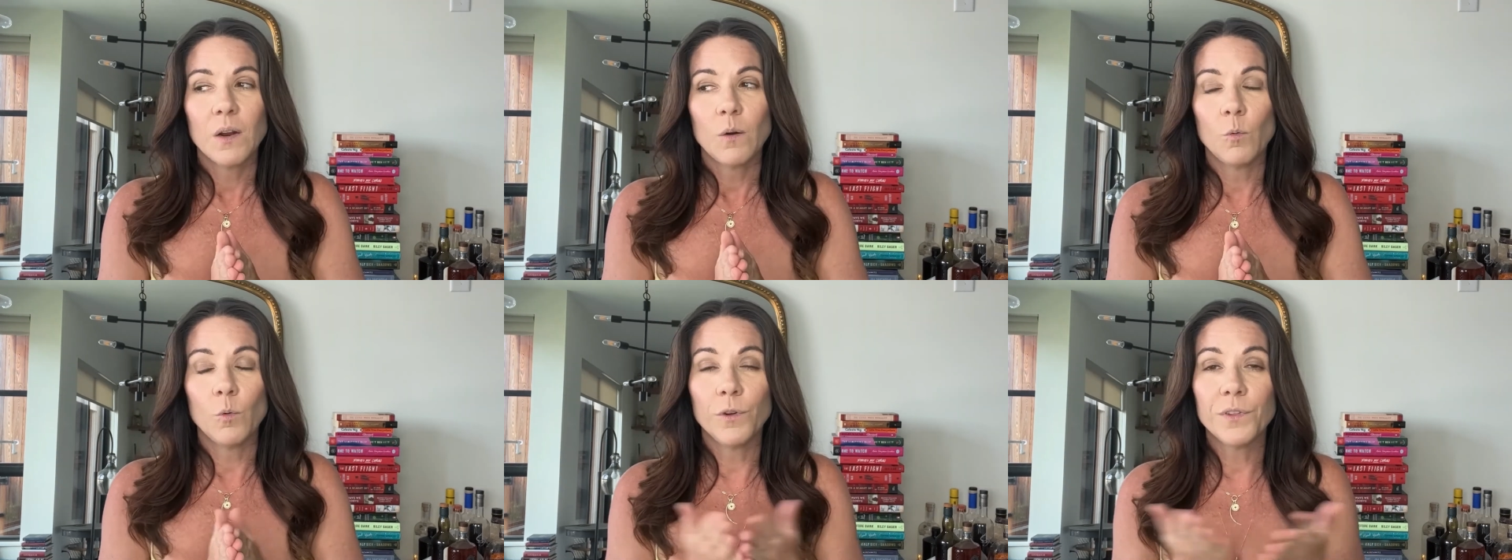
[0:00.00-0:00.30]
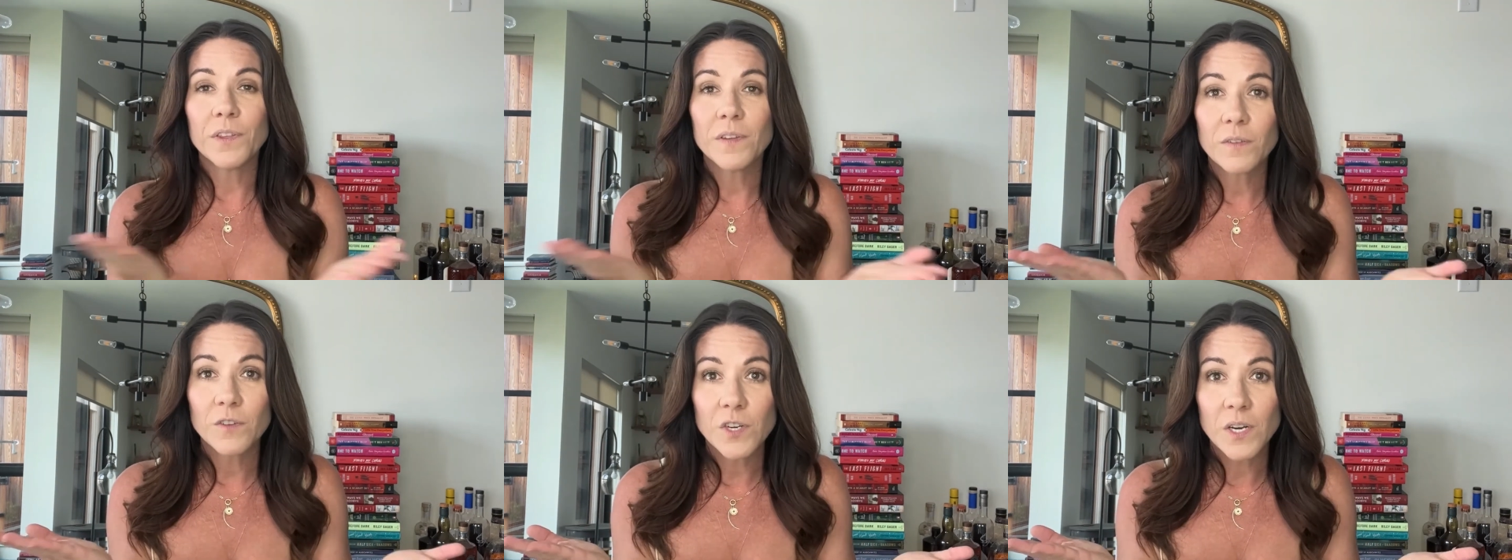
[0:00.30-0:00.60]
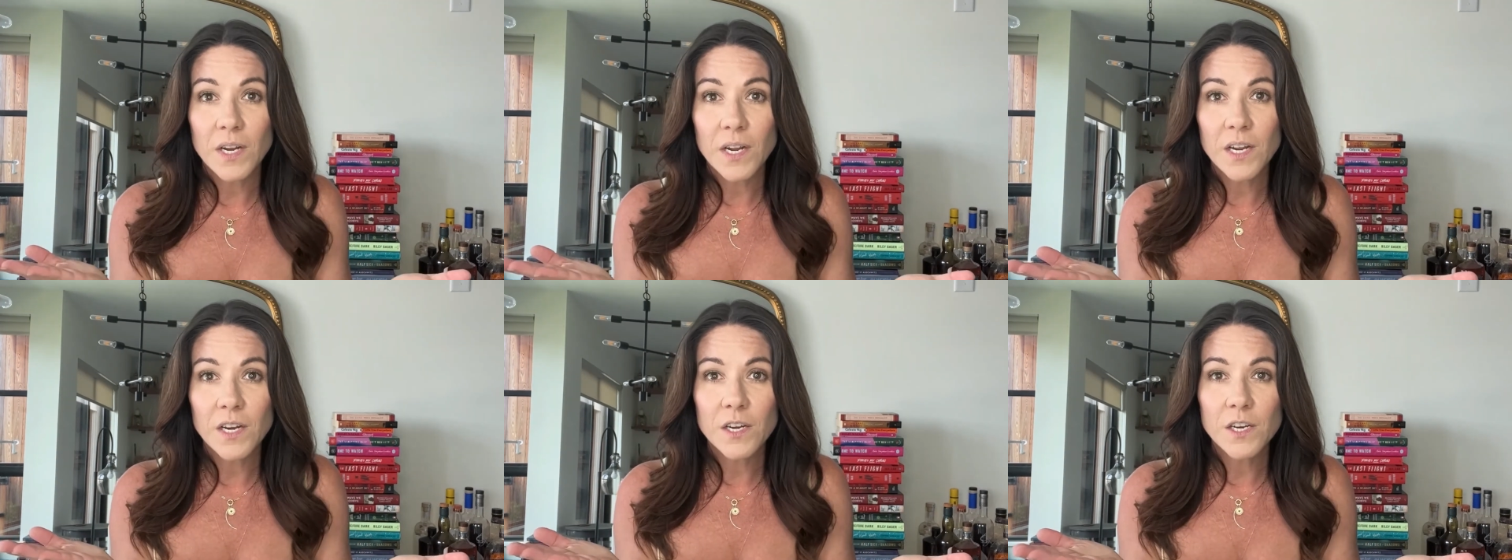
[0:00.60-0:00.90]
Will this
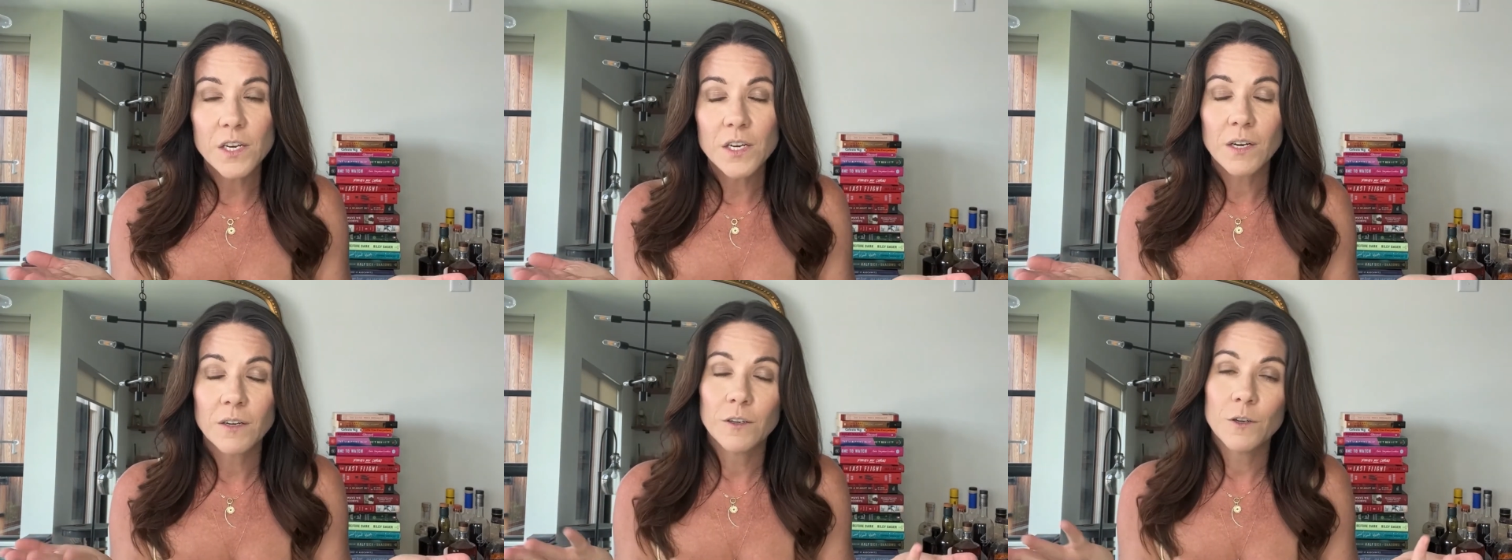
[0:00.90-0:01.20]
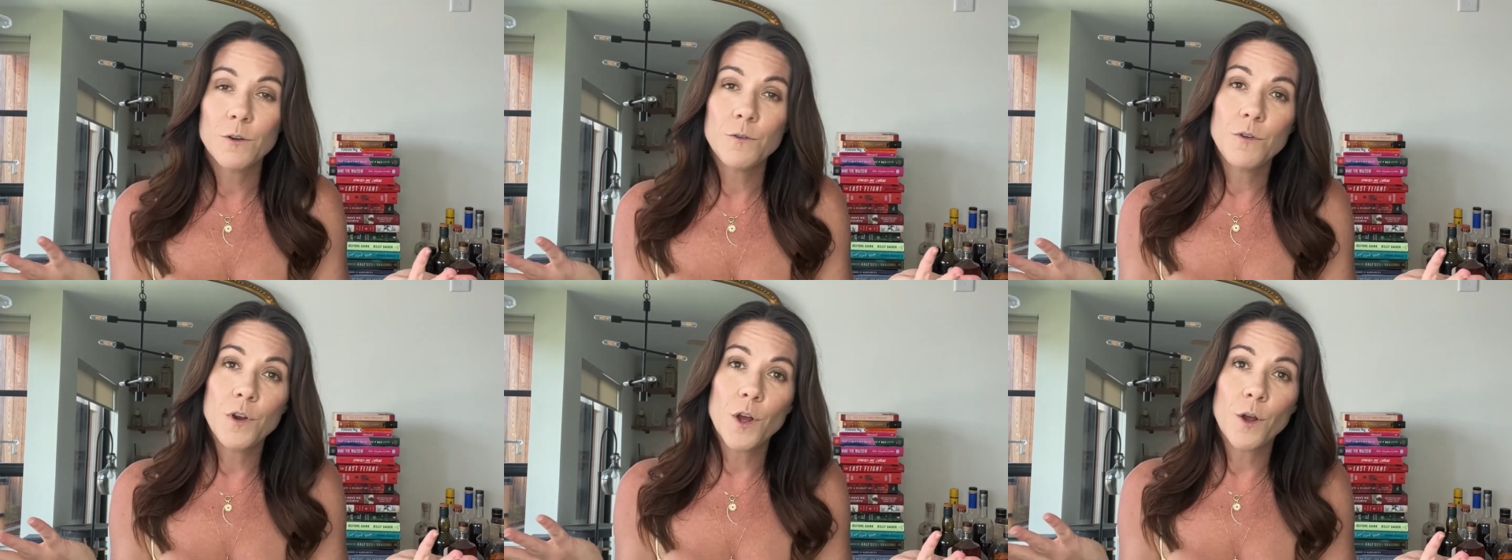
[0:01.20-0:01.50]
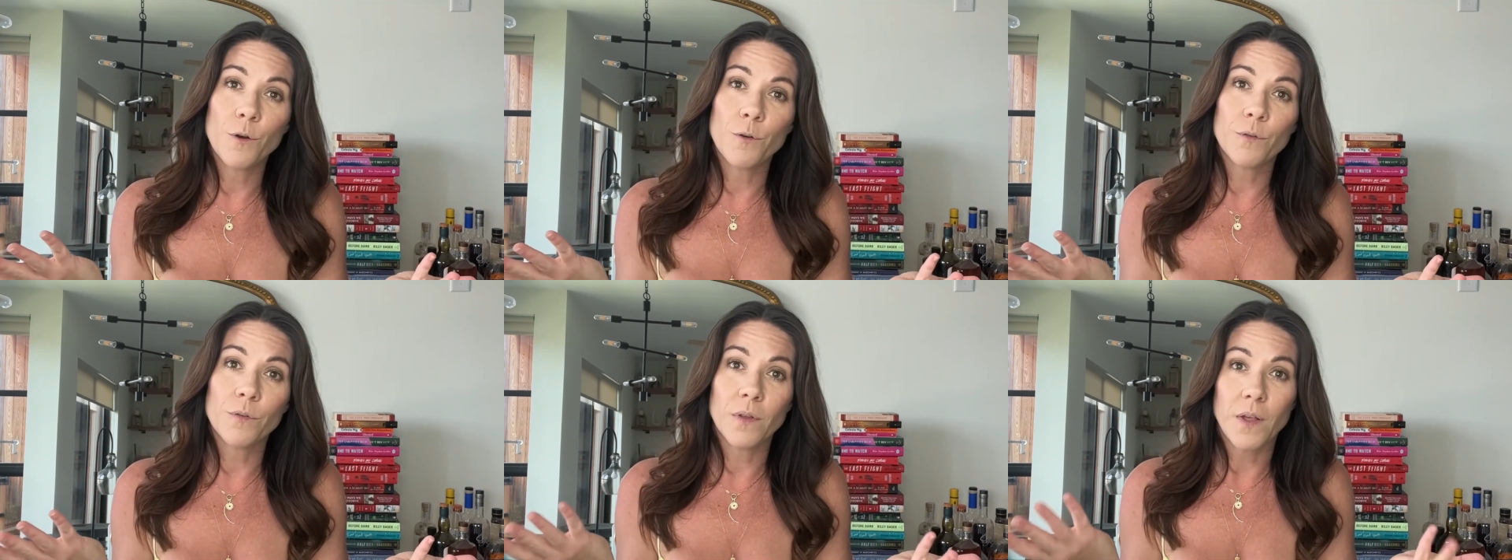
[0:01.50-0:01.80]
change? Who
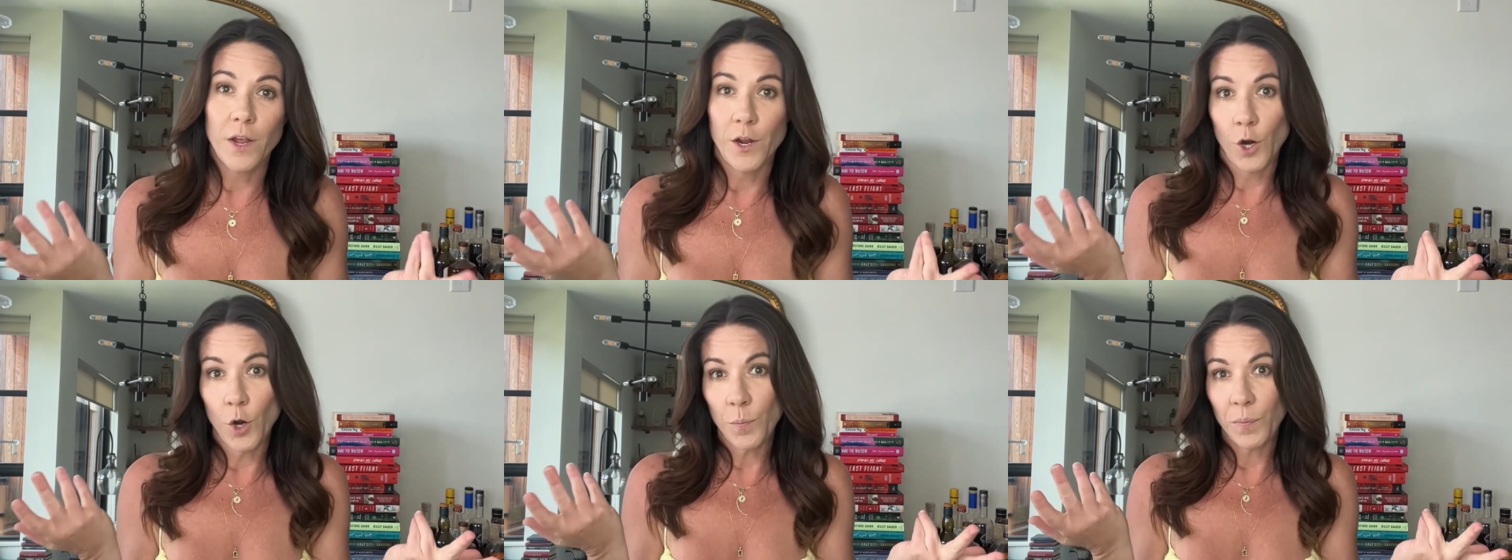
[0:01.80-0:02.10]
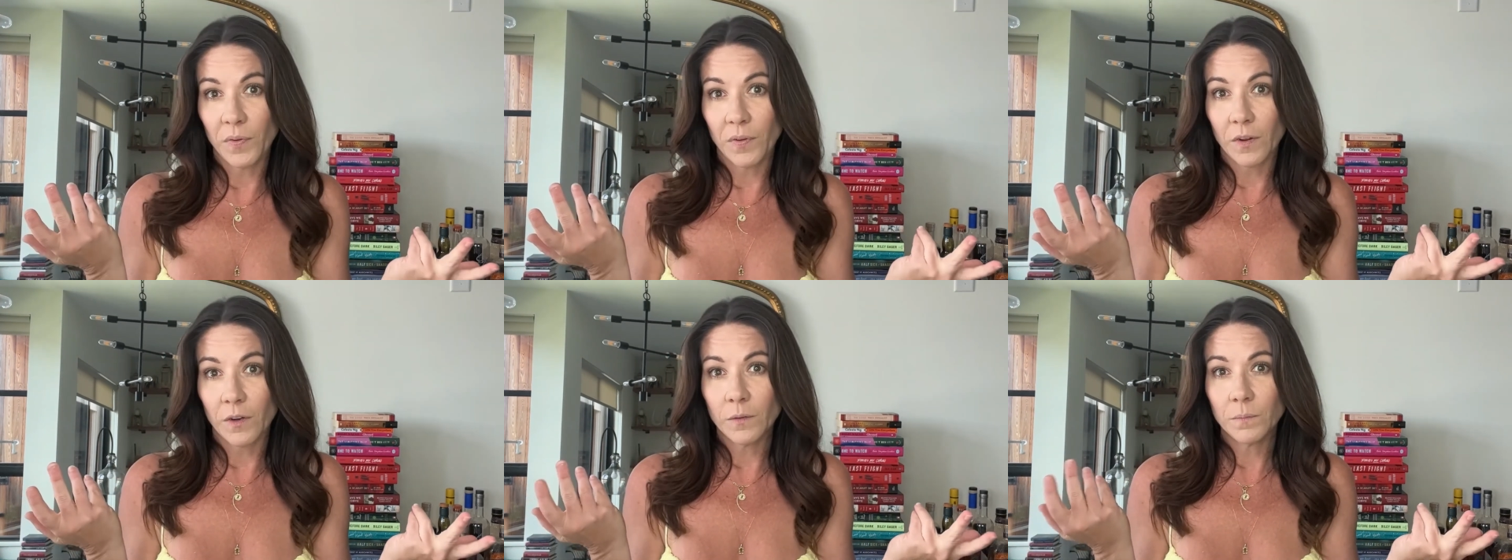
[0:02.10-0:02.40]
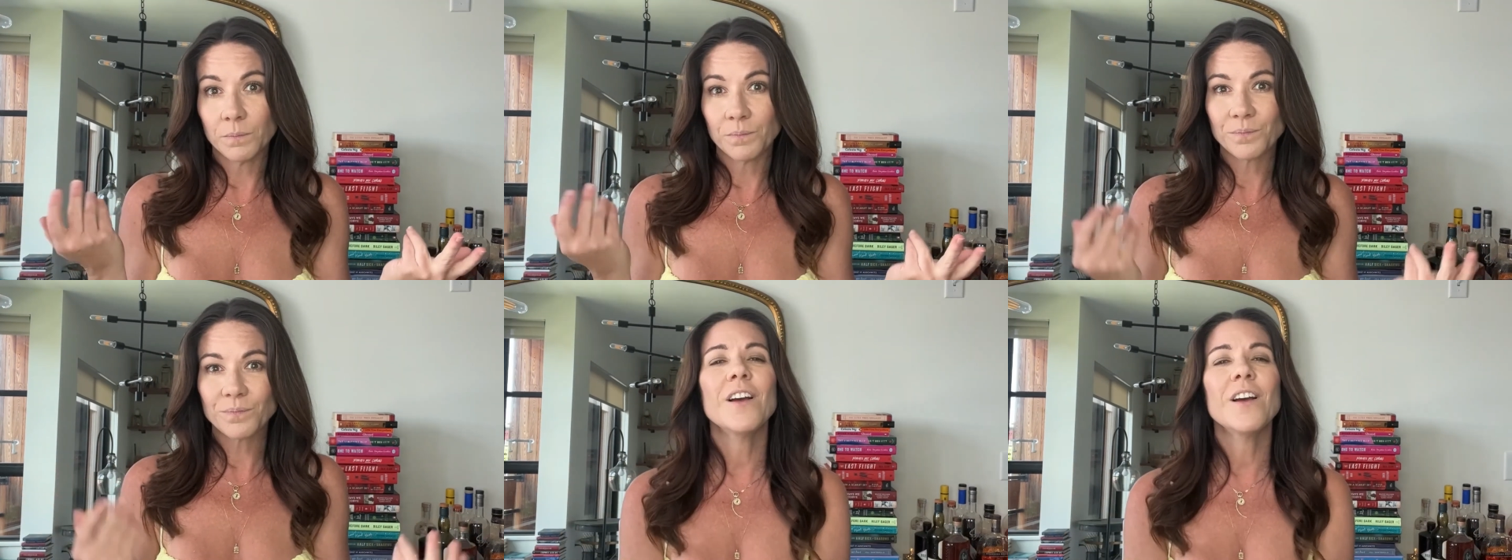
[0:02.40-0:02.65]
knows? I hope so.